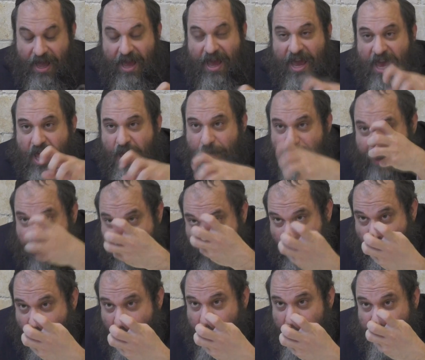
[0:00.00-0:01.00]
He
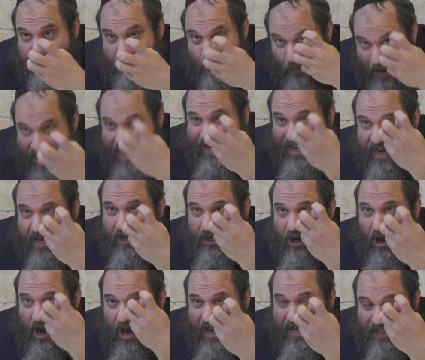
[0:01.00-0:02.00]
becomes
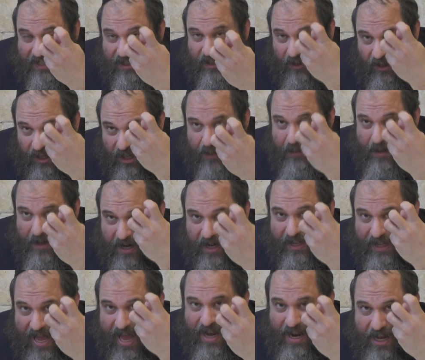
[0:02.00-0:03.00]
recognized, the
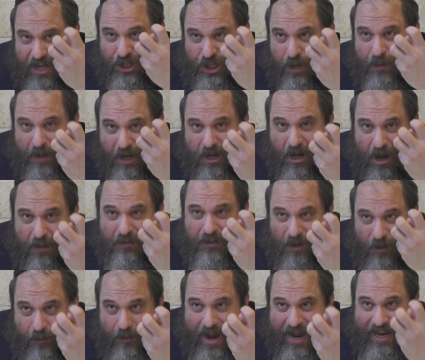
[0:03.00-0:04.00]
limited energy becomes
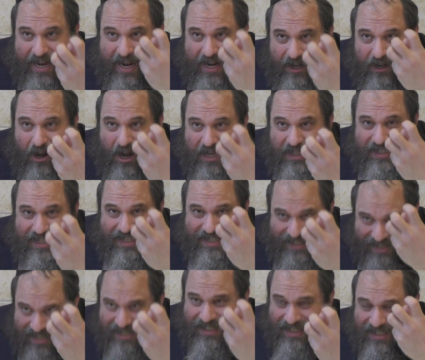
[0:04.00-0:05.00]
a recognized
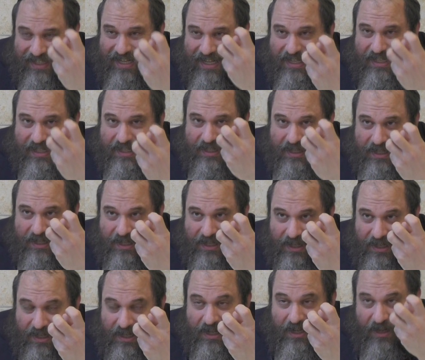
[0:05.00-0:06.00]
existence
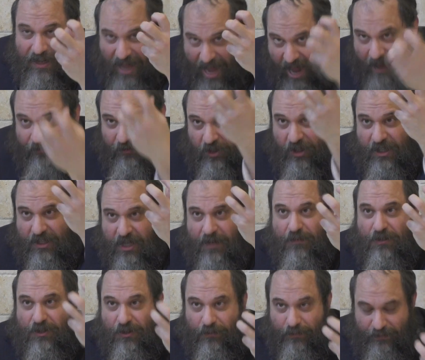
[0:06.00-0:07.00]
after the
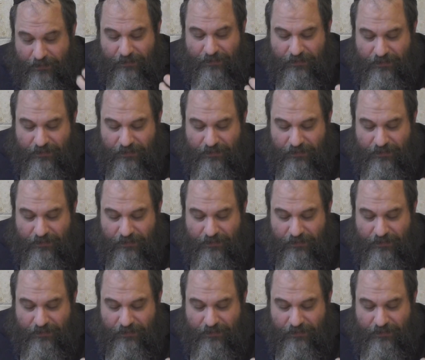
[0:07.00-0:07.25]
tzimtzum.